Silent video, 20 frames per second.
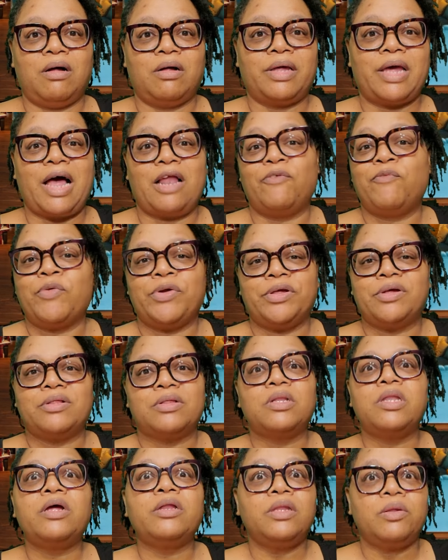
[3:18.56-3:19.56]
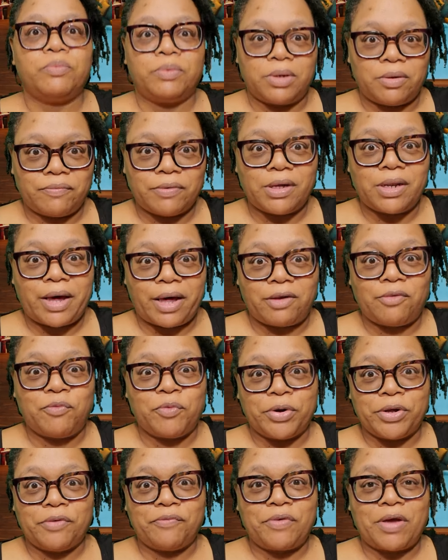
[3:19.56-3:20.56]
California, because clearly we live in
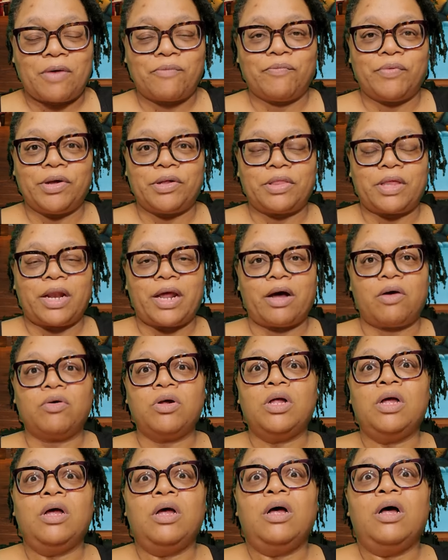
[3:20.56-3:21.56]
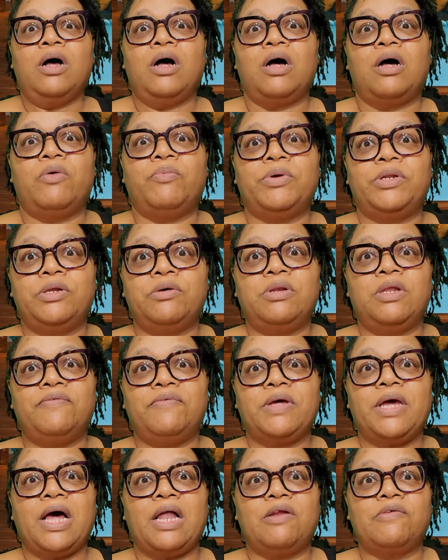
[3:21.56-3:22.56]
California if you haven't figured that out. We do live
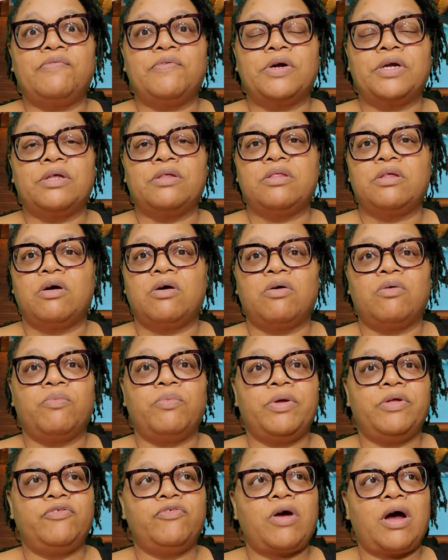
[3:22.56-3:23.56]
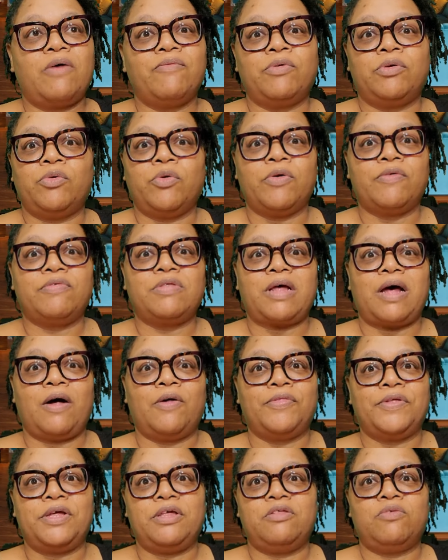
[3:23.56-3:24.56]
in California, so we travel north,
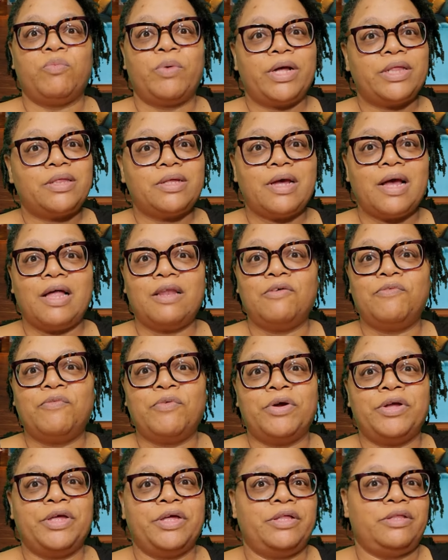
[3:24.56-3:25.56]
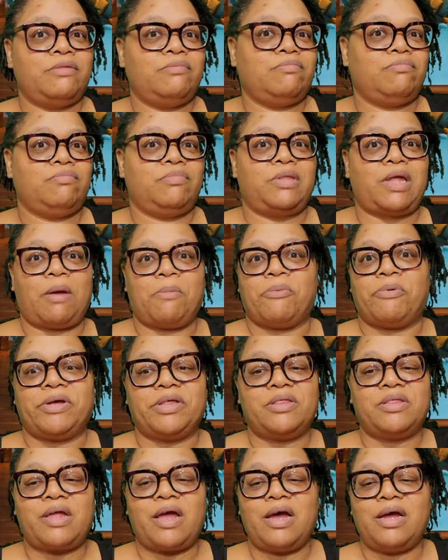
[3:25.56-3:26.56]
south, east, west in California, neighboring
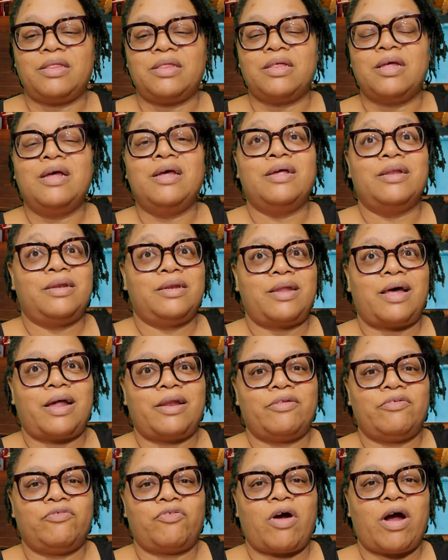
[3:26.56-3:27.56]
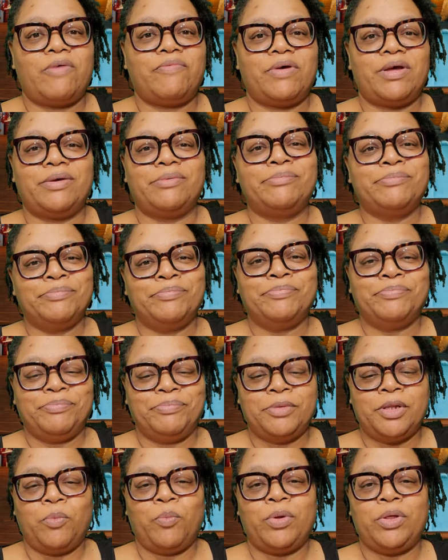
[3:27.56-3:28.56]
states, a lot of driving.
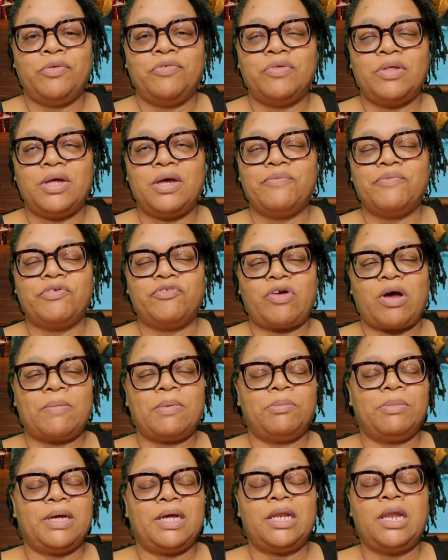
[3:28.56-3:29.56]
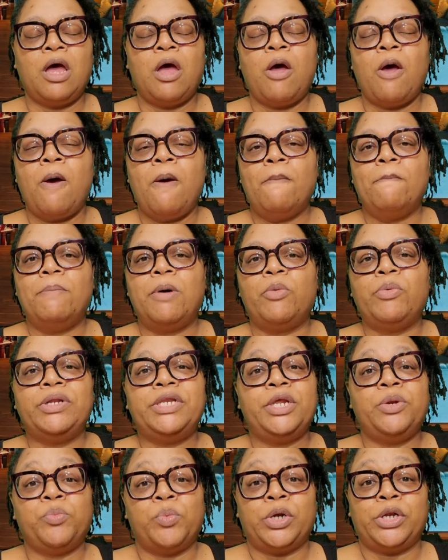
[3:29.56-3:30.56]
We usually give her Dramamine, but we
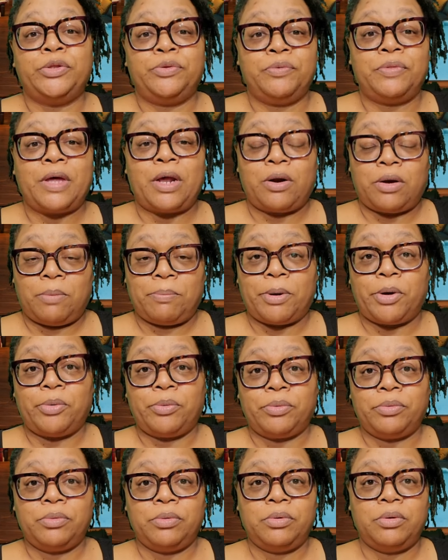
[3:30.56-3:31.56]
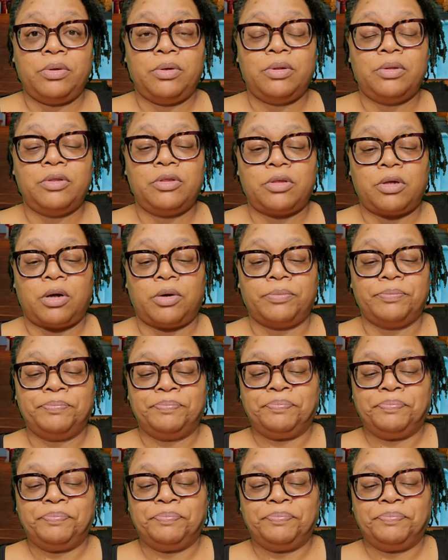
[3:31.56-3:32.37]
didn't want to do that on a boat. So